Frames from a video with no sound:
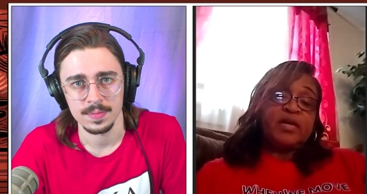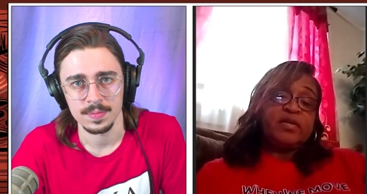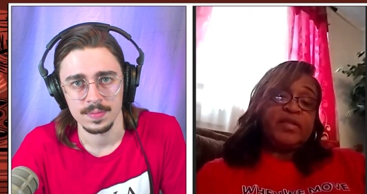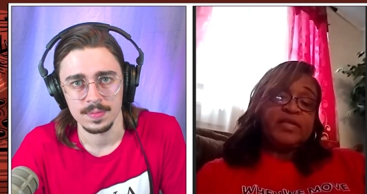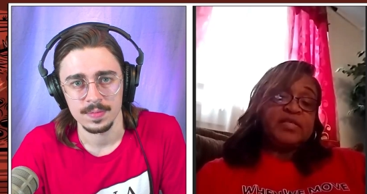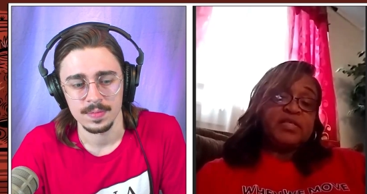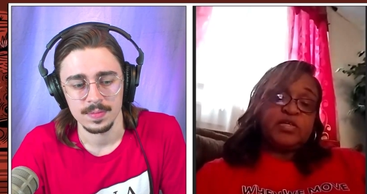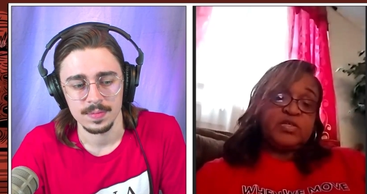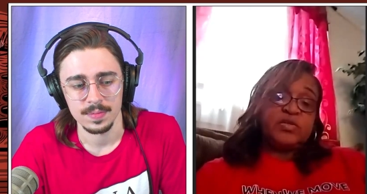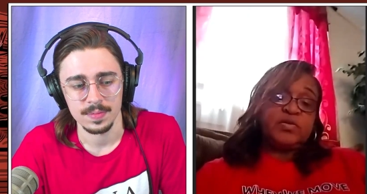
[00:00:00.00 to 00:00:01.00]
Speaker 1: out of that
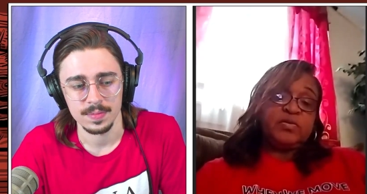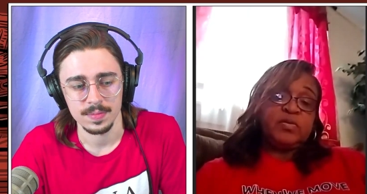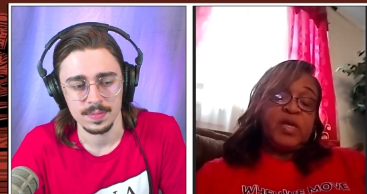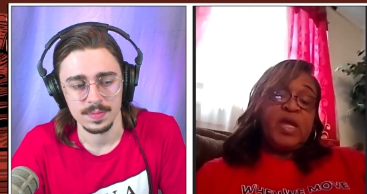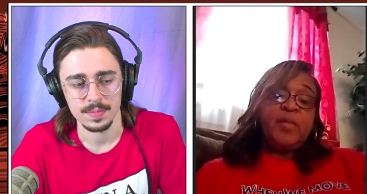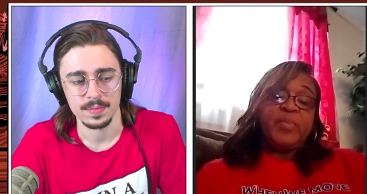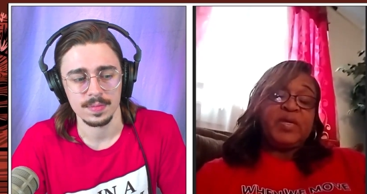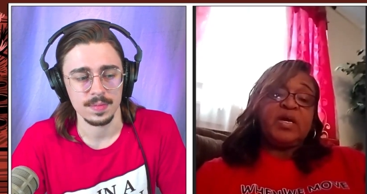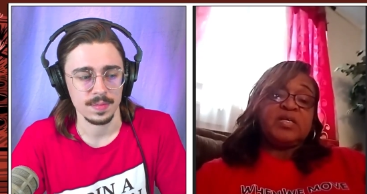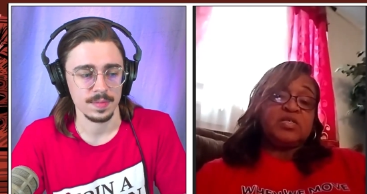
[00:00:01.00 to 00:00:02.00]
center
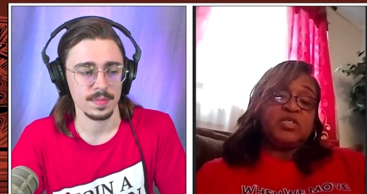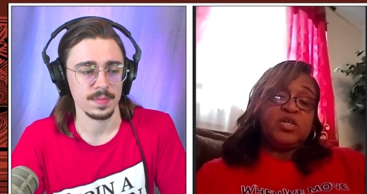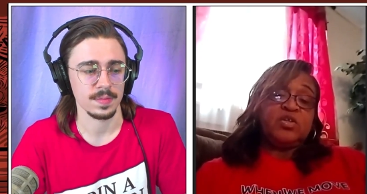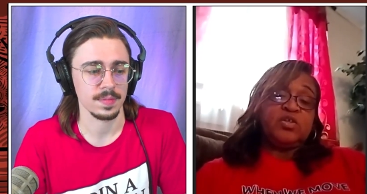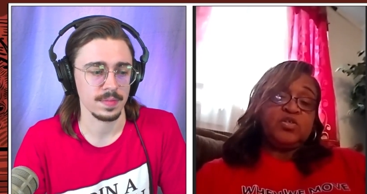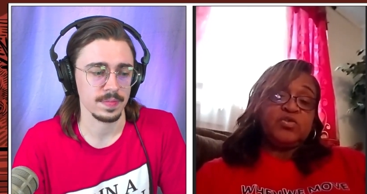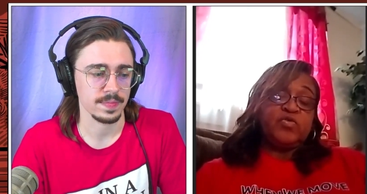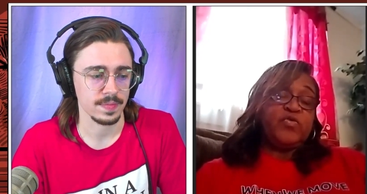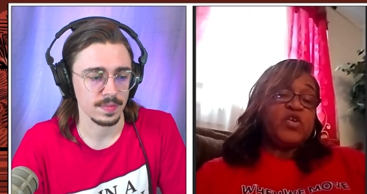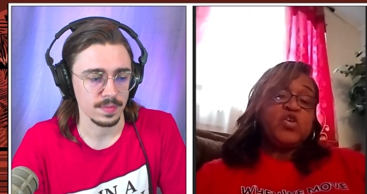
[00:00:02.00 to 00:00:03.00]
because to tell you the
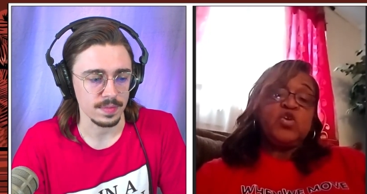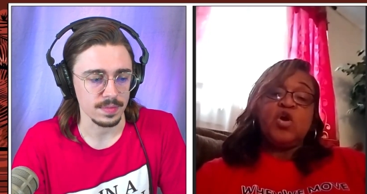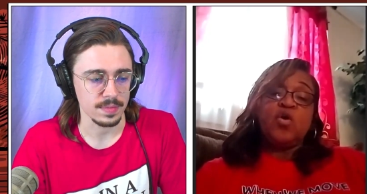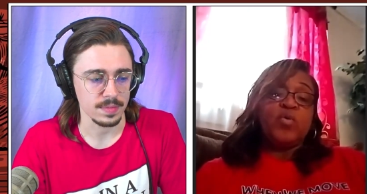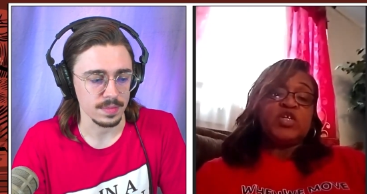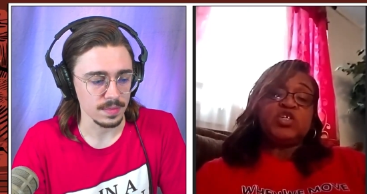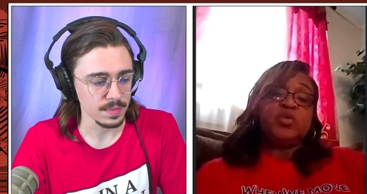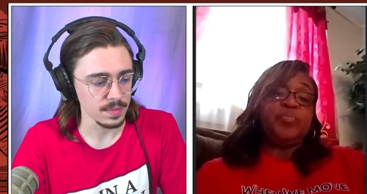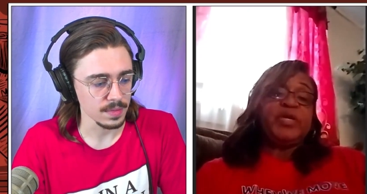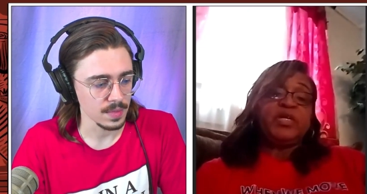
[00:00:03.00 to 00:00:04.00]
truth, no one
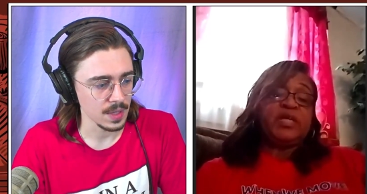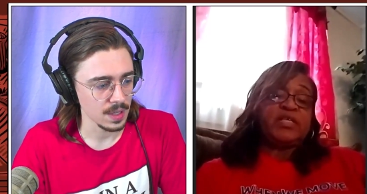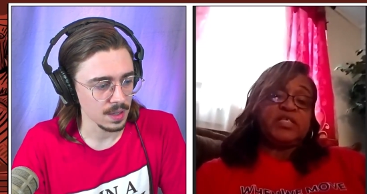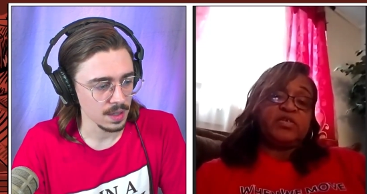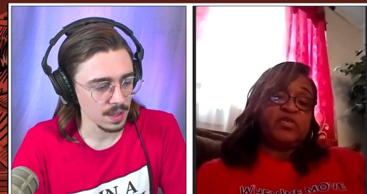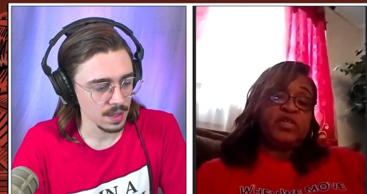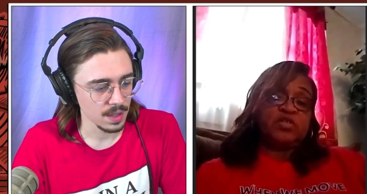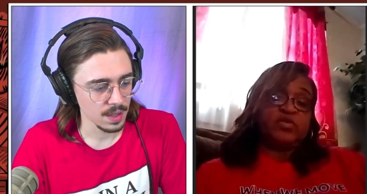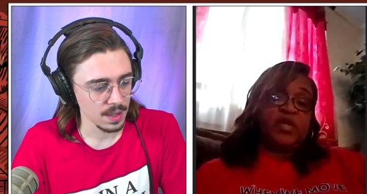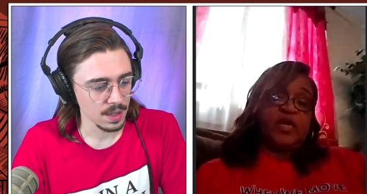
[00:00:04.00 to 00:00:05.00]
should have been in that center
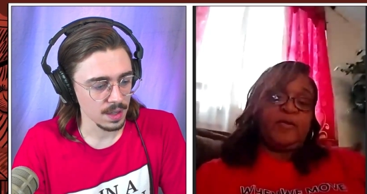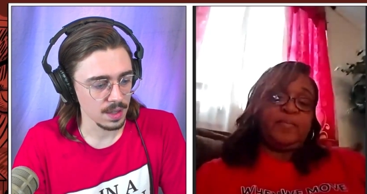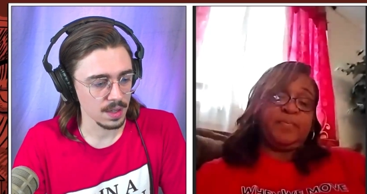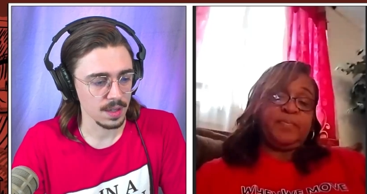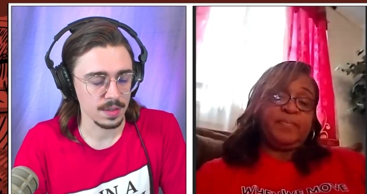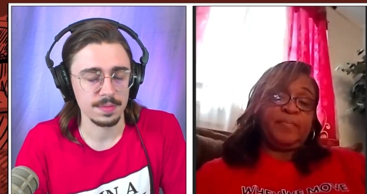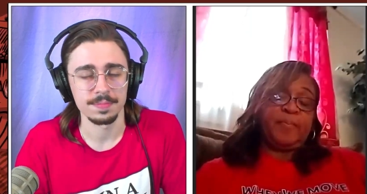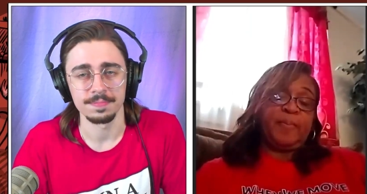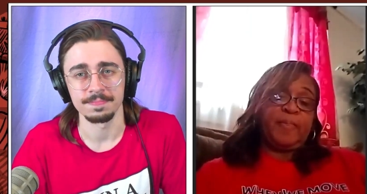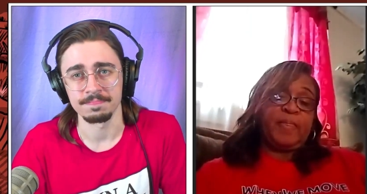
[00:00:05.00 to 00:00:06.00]
yesterday.
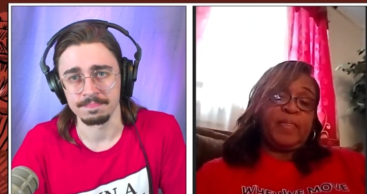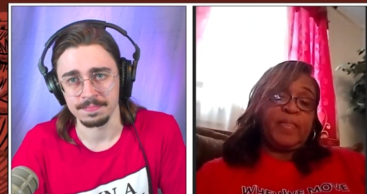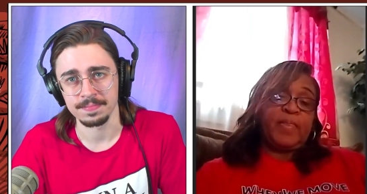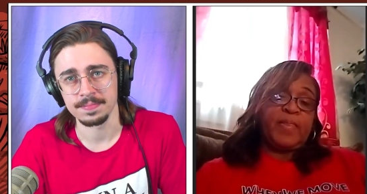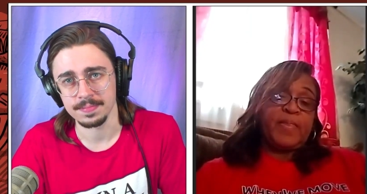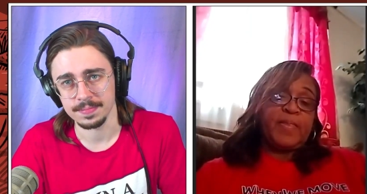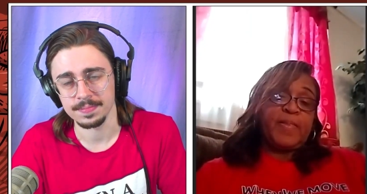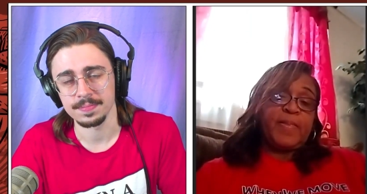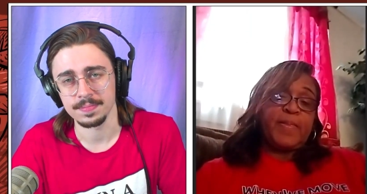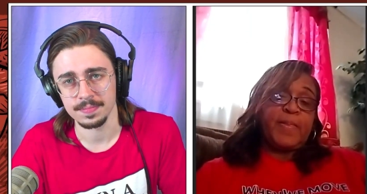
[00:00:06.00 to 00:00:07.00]
Speaker 2: Mm-hmm.
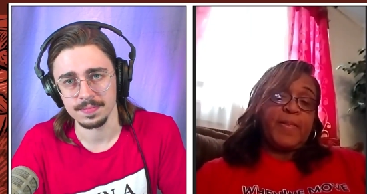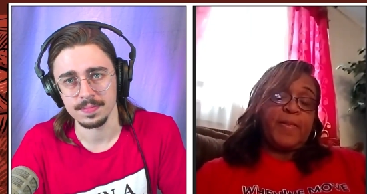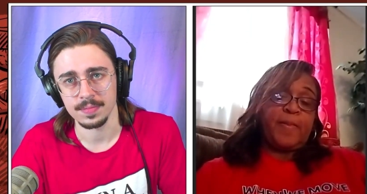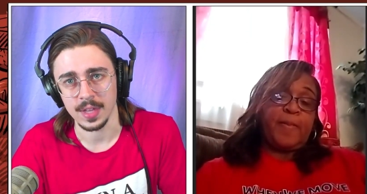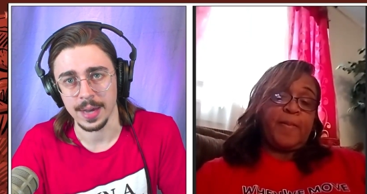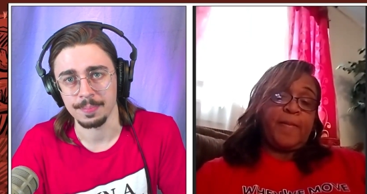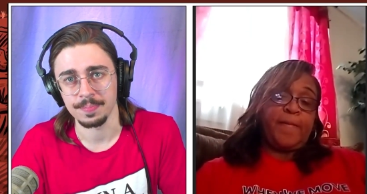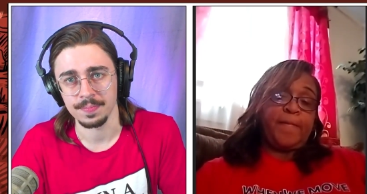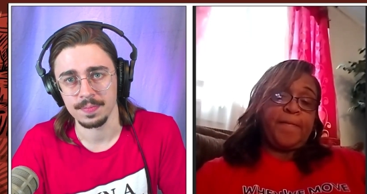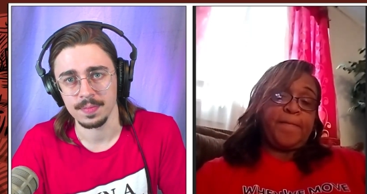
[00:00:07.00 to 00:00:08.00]
Yeah,
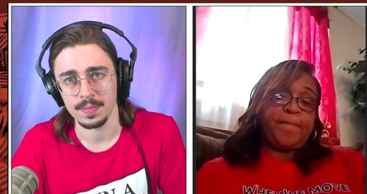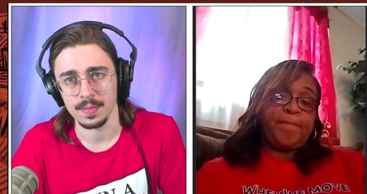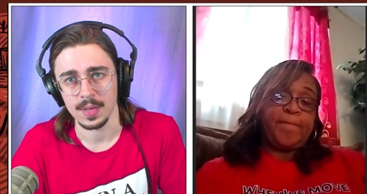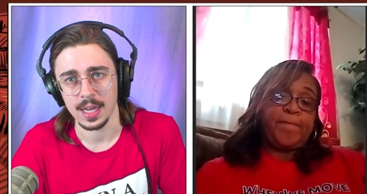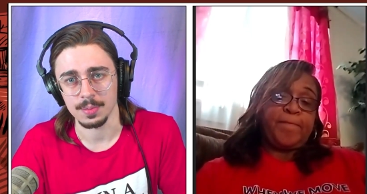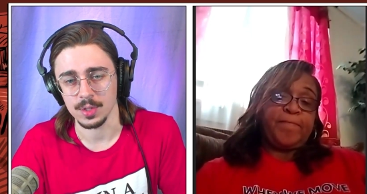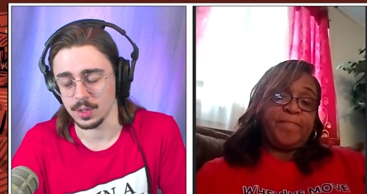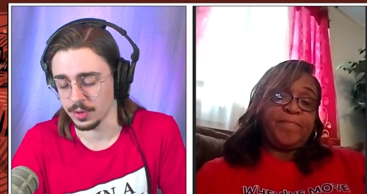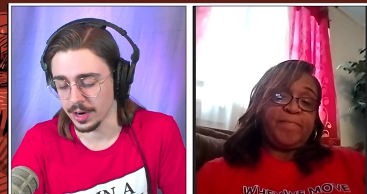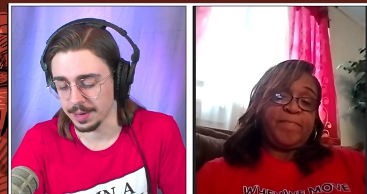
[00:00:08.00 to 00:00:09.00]
absolutely
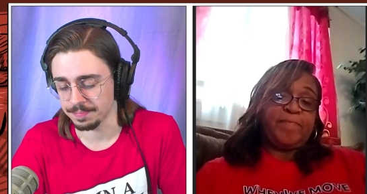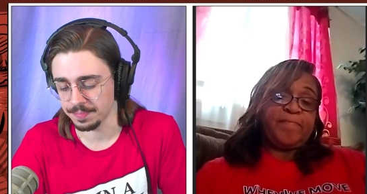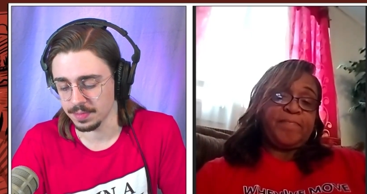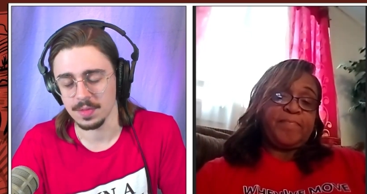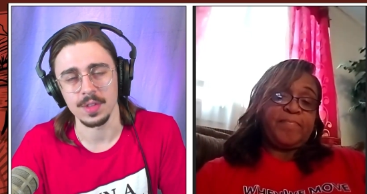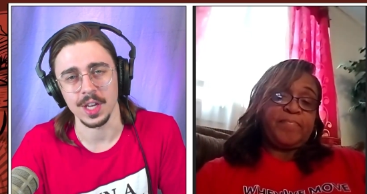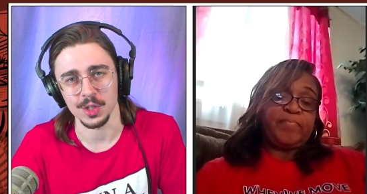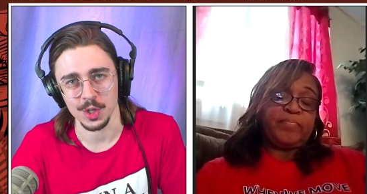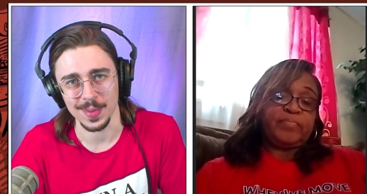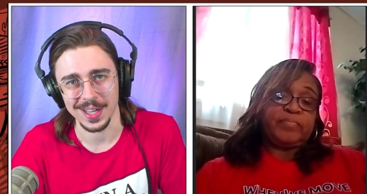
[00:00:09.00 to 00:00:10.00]
right. Thank you so
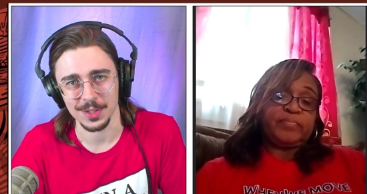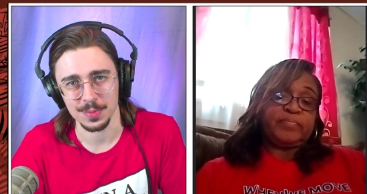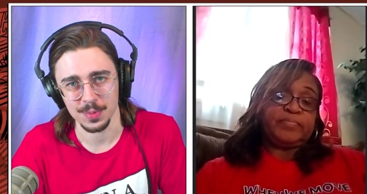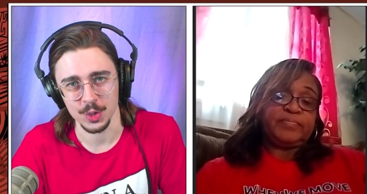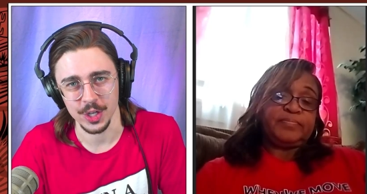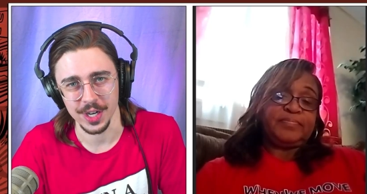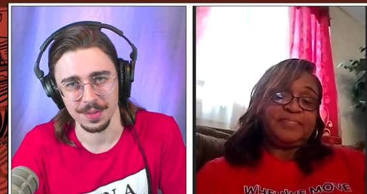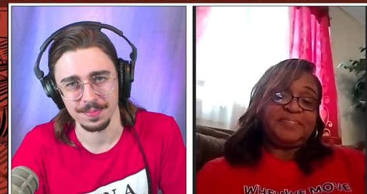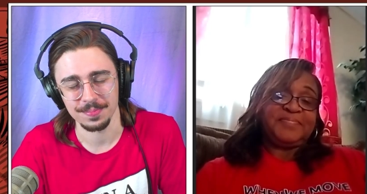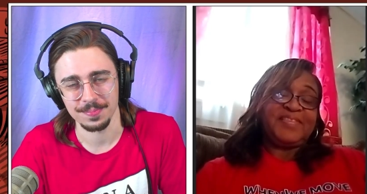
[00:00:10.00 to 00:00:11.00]
much. Appreciate it.
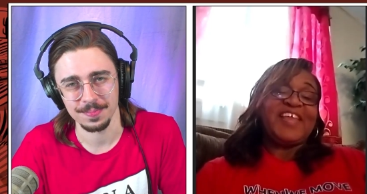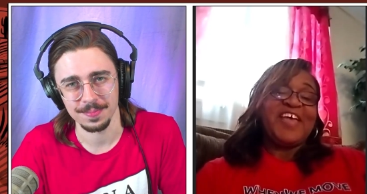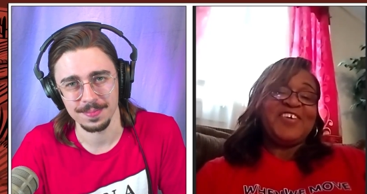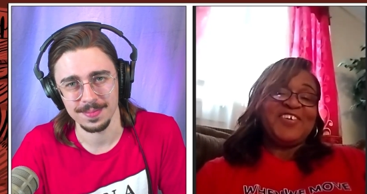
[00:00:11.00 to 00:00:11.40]
Speaker 1: Thank